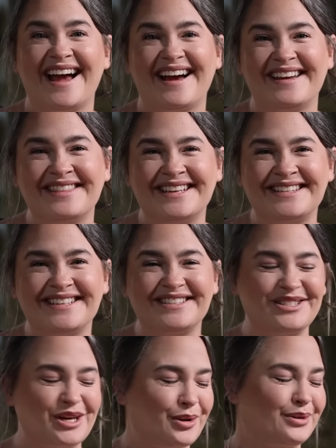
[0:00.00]
And this
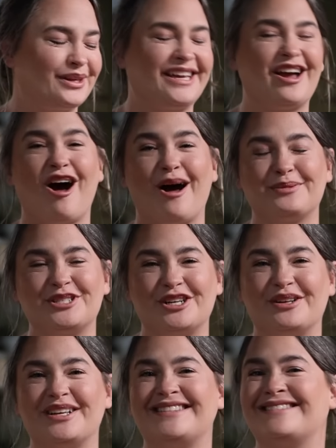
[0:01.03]
is totally
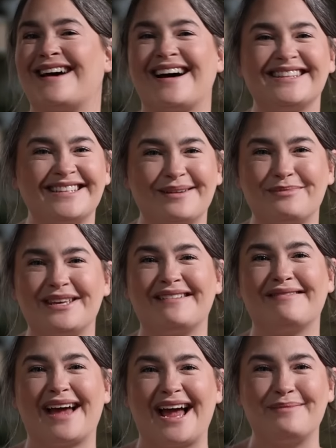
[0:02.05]
optional. It's not
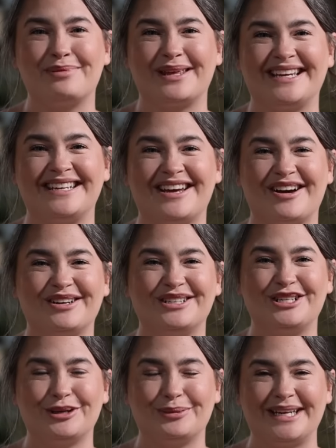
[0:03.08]
something that I planned
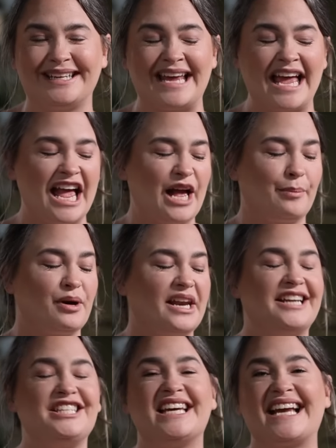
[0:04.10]
on doing, but
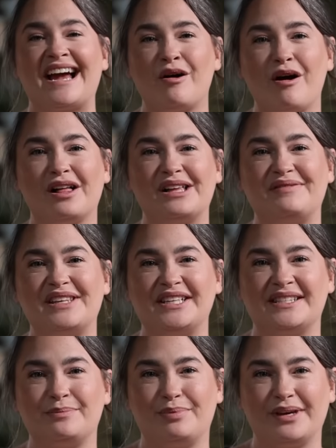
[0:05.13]
I took out all of
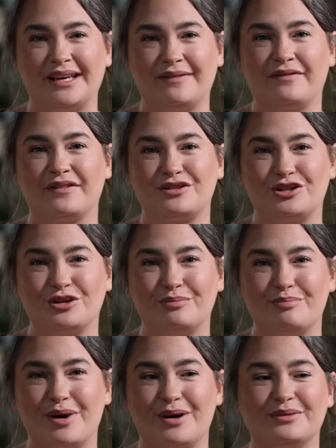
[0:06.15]
these beef
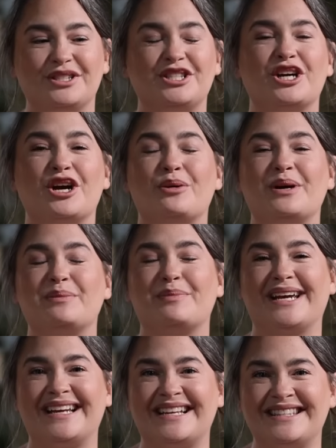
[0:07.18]
soup bones to go in
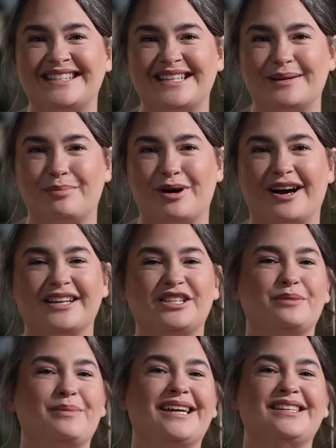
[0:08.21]
my Instant Pot
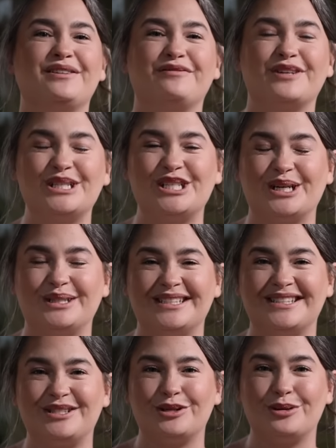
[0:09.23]
to make the French
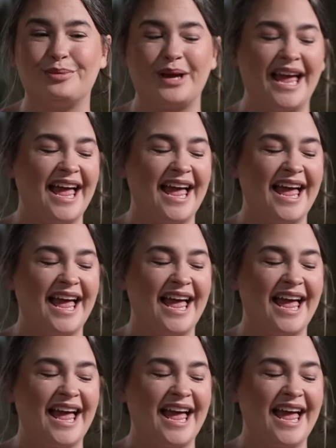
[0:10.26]
onion soup.